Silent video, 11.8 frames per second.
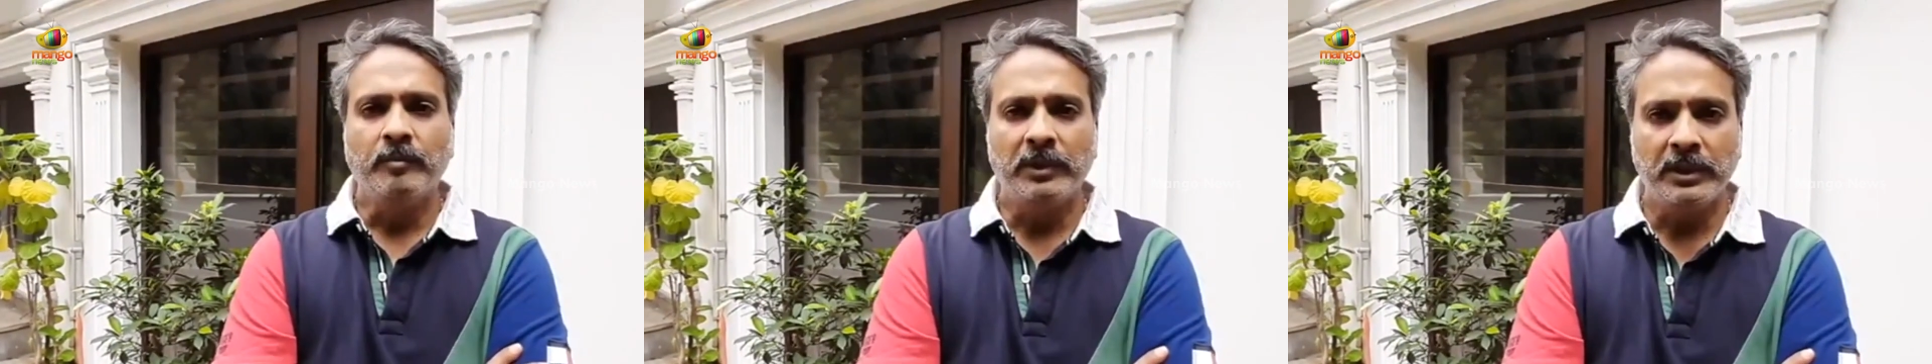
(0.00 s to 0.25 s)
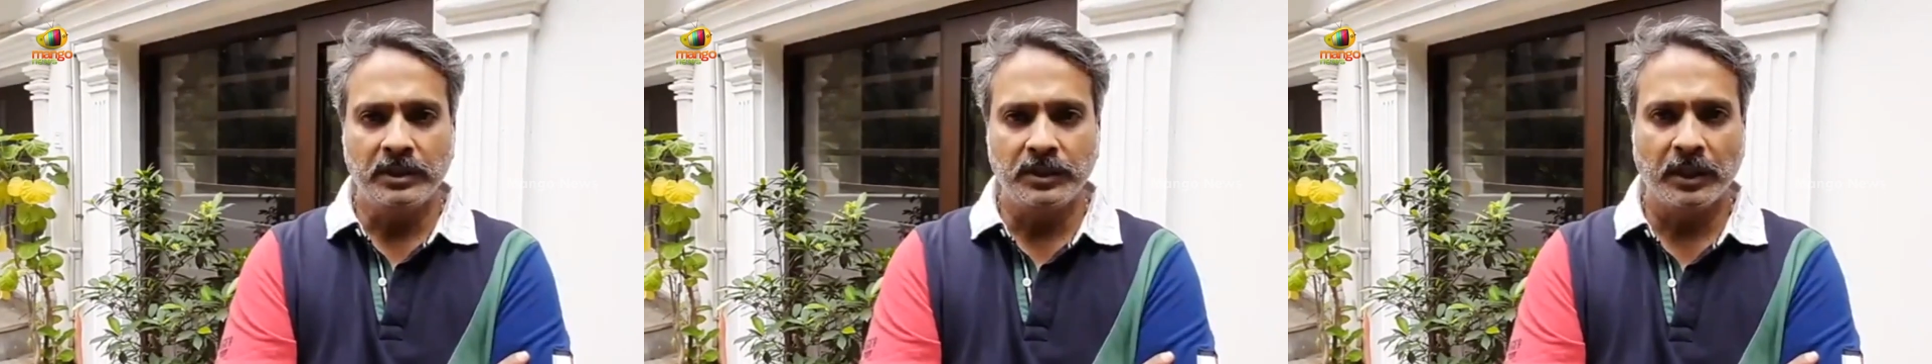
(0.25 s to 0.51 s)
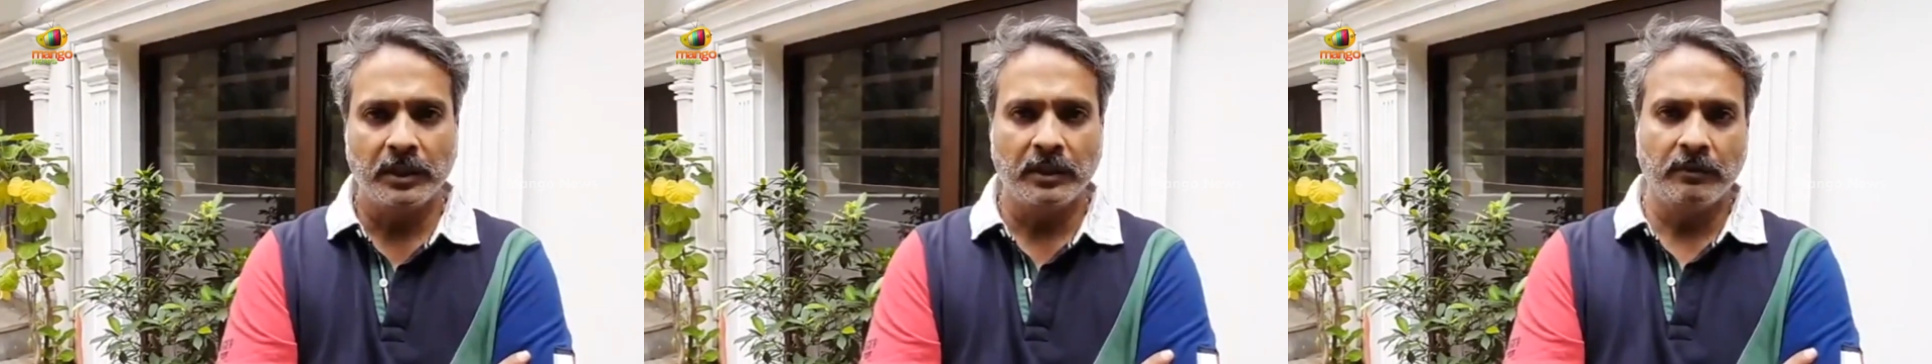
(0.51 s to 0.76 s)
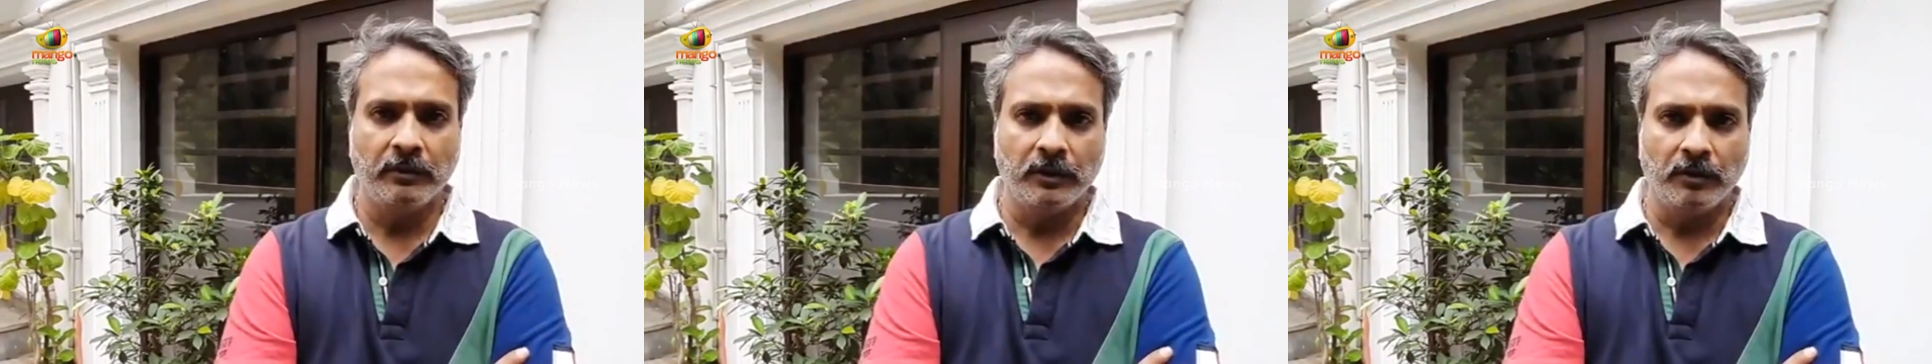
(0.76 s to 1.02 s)
Please share
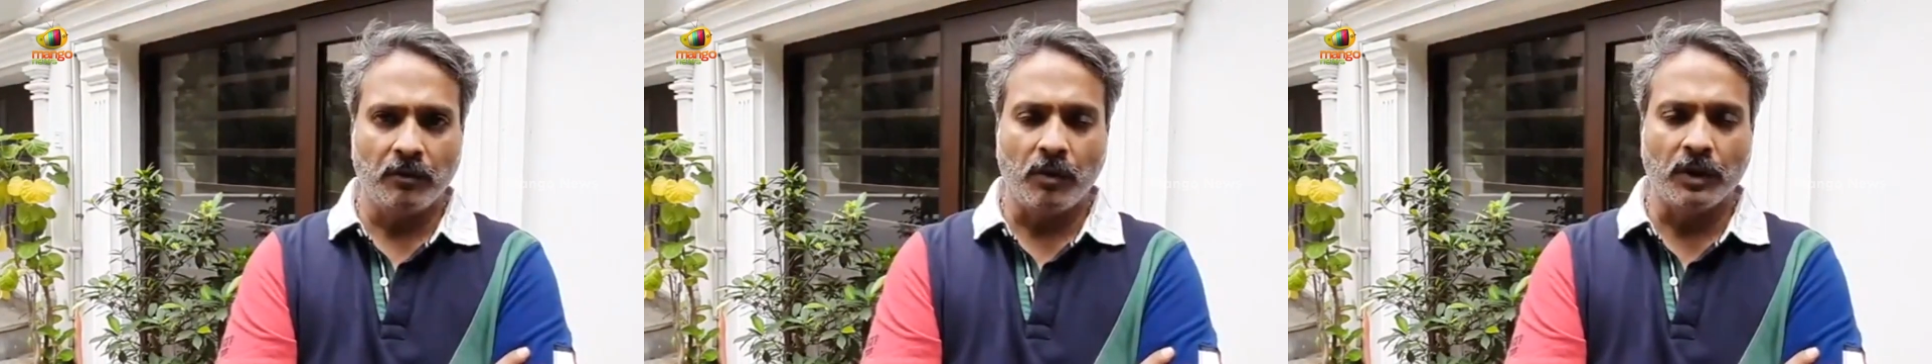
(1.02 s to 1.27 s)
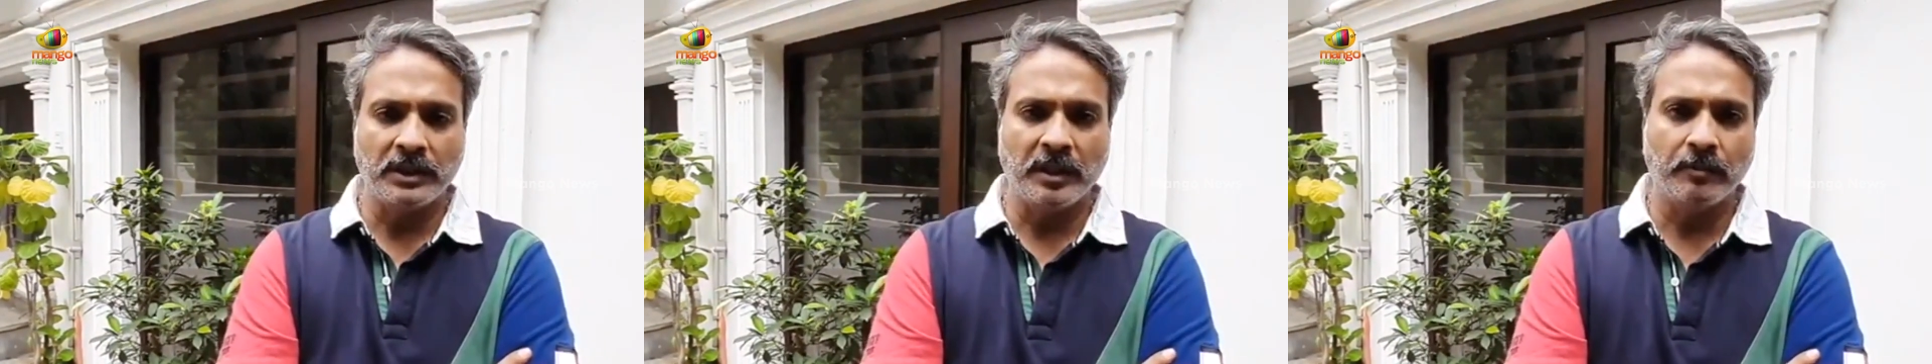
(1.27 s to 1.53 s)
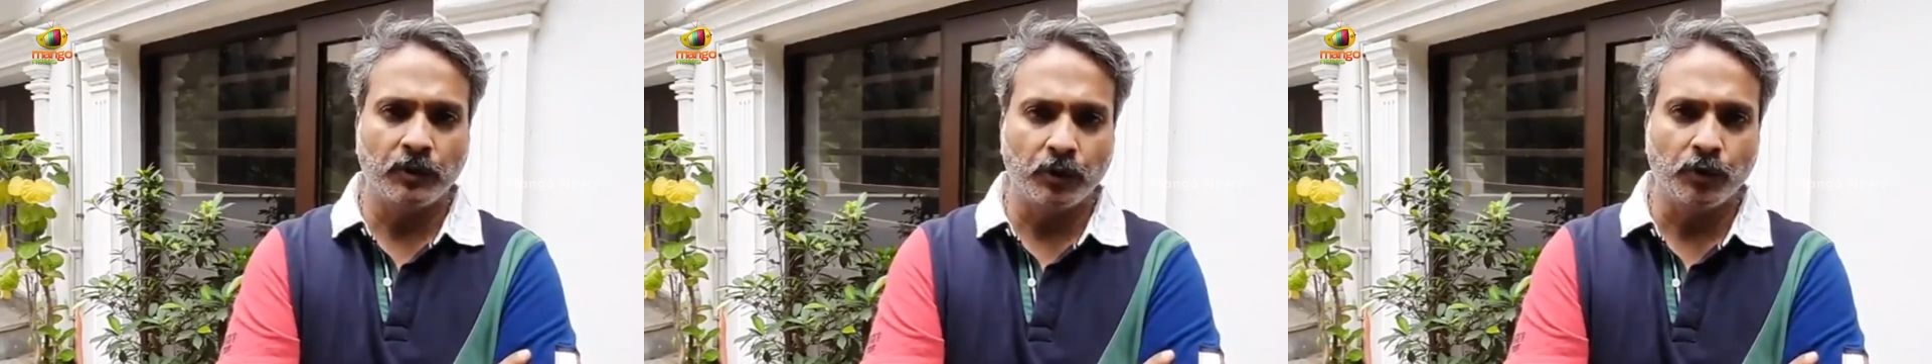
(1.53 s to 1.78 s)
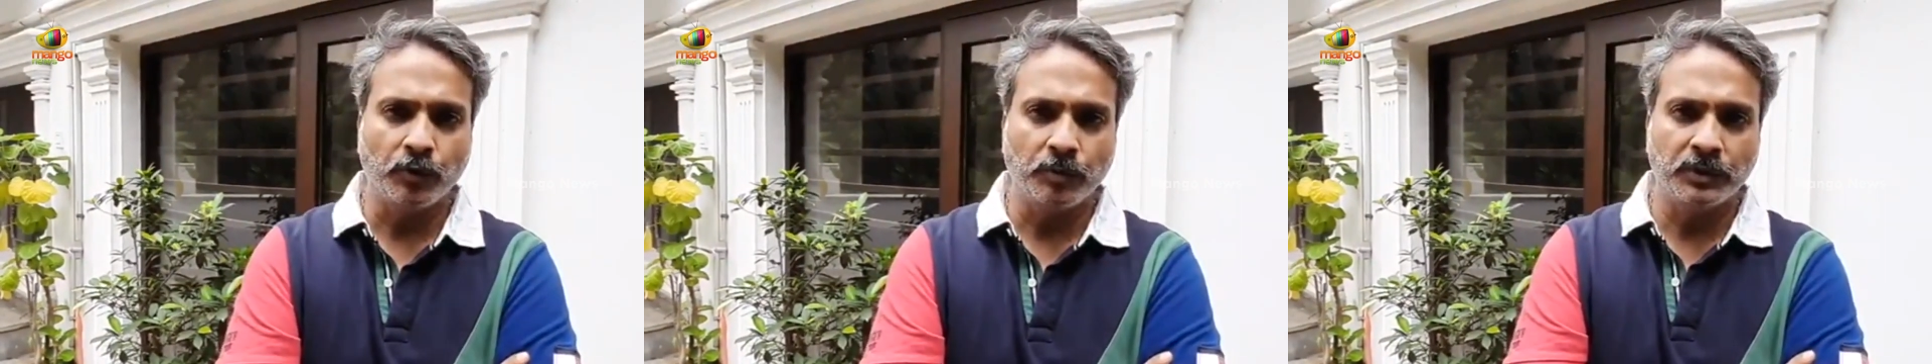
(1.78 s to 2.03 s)
it in your WhatsApp
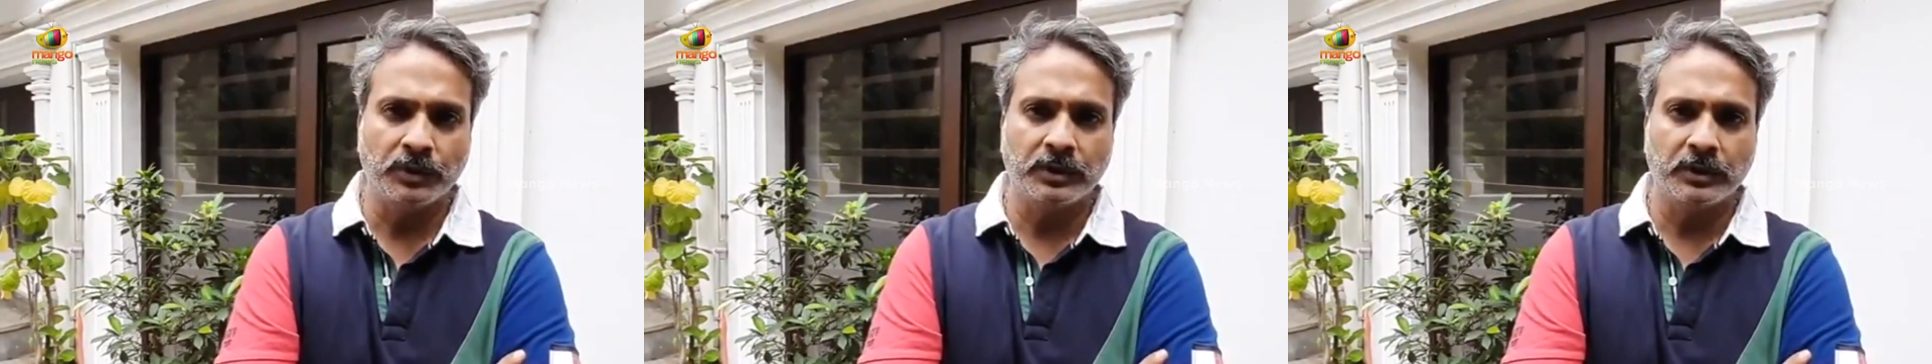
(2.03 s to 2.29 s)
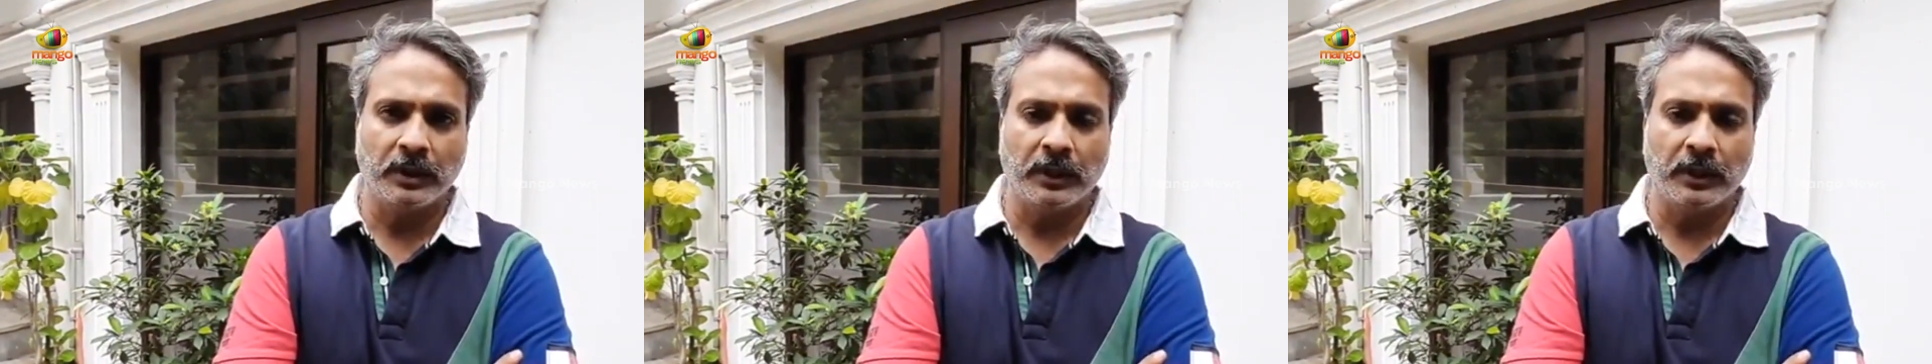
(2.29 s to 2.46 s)
groups